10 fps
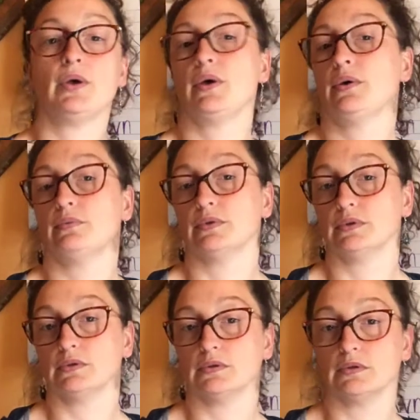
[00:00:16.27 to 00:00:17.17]

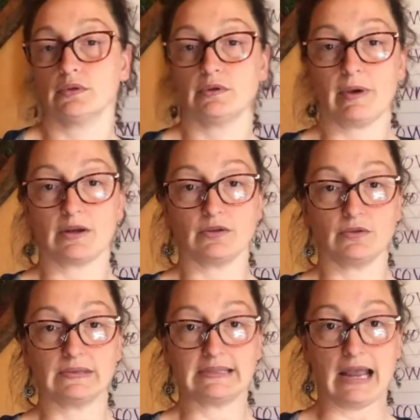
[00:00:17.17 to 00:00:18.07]
We'll learn about our new
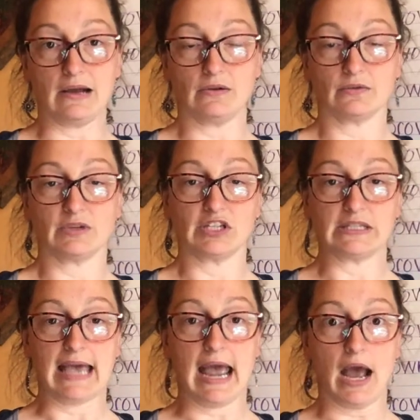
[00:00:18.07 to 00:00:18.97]
sound, which is
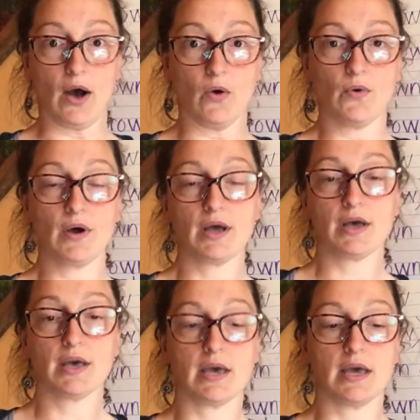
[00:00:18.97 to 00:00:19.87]
ow,
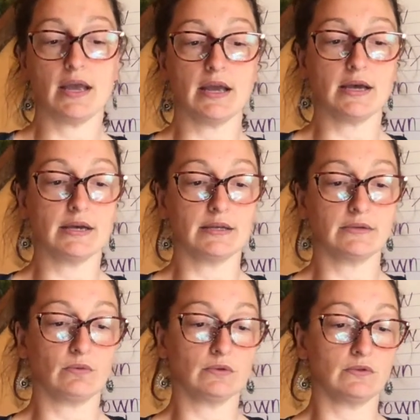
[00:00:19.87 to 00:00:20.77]
and
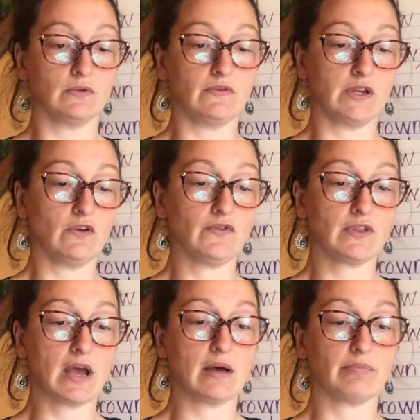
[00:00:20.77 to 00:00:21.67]
we'll do the video for
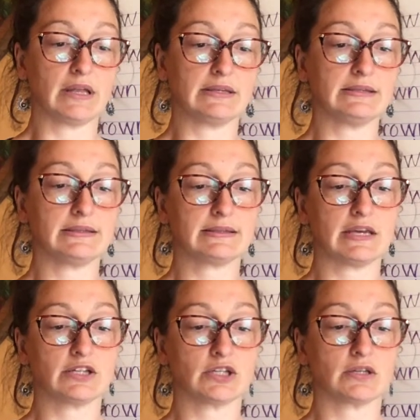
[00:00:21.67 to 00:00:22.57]
that. Blending
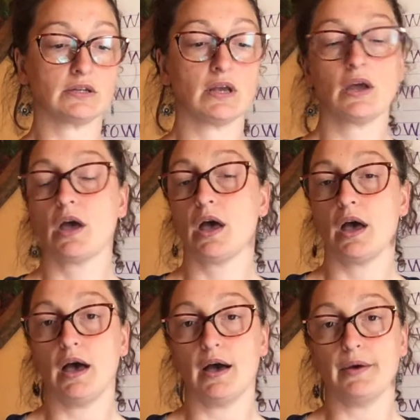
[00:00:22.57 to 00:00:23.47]

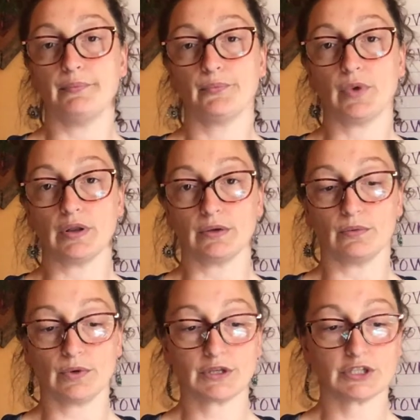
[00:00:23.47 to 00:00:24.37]
dictation, a little
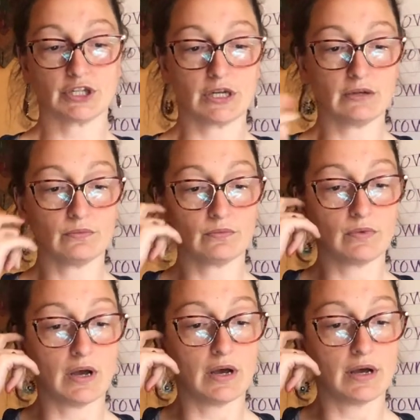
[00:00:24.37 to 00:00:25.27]
worksheet,
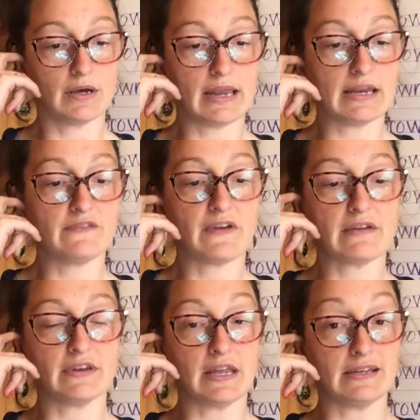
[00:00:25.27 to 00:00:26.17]
85
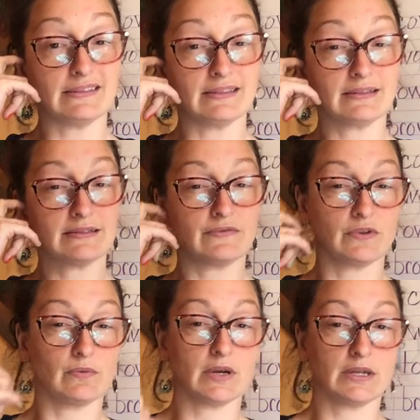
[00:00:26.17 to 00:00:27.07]
and 86 if
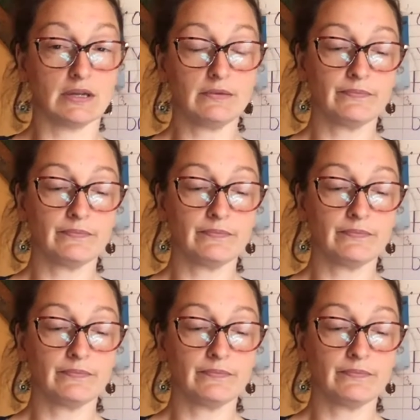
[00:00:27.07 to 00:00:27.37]
you're wanting it.